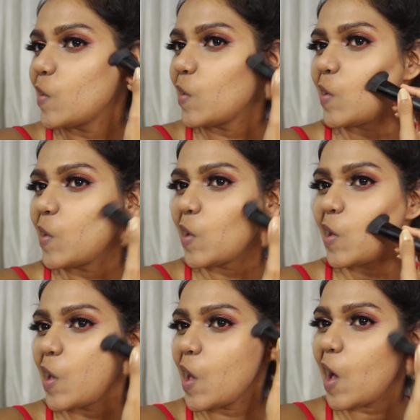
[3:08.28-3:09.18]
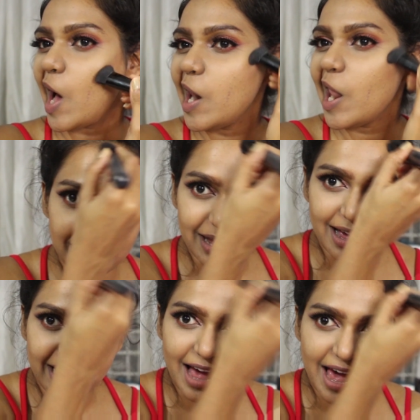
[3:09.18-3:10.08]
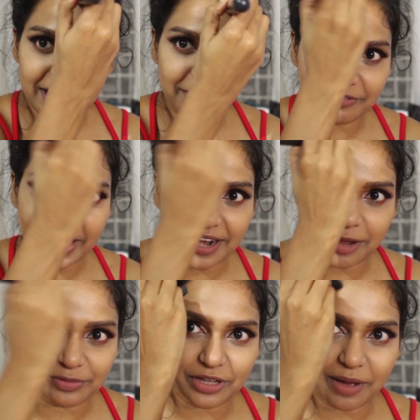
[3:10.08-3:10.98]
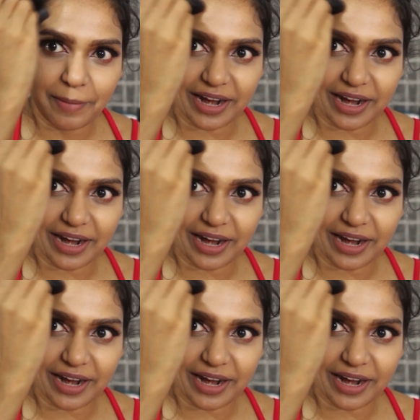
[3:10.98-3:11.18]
I'm talking to somebody on phone right now.